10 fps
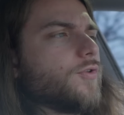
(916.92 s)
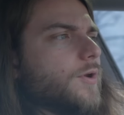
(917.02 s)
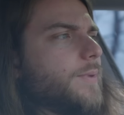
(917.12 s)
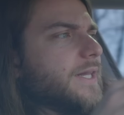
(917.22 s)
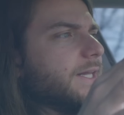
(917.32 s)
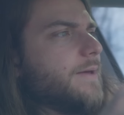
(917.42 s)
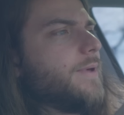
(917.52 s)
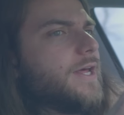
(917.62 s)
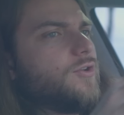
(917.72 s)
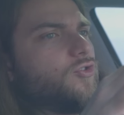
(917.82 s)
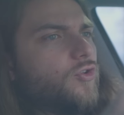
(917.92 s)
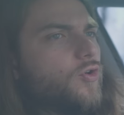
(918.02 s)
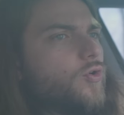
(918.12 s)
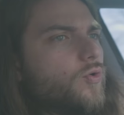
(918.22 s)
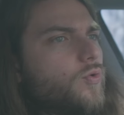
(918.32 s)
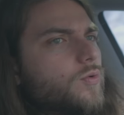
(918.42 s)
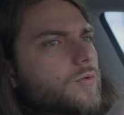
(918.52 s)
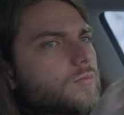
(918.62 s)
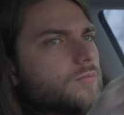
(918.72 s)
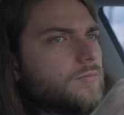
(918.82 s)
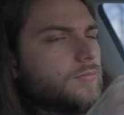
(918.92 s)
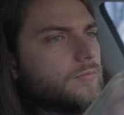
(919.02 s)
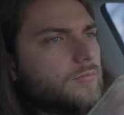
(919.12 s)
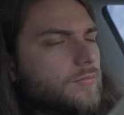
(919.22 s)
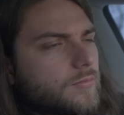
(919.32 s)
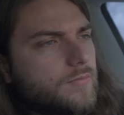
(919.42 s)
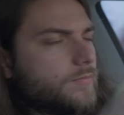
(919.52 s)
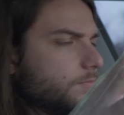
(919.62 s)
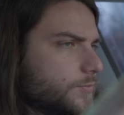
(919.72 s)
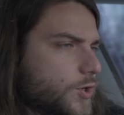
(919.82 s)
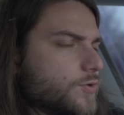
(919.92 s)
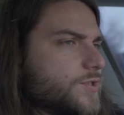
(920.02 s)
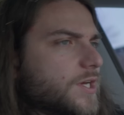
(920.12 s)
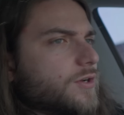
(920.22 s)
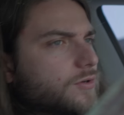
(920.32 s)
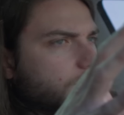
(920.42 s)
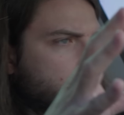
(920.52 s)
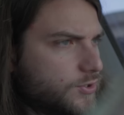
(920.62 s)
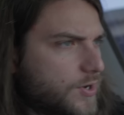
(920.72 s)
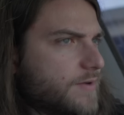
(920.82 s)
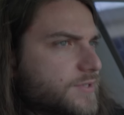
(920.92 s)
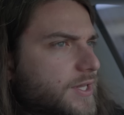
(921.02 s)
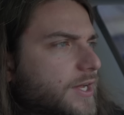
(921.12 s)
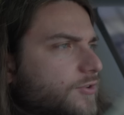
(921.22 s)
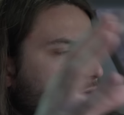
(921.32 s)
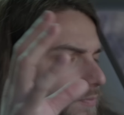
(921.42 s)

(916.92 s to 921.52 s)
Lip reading: are going to be limited to turn signal and drive selector.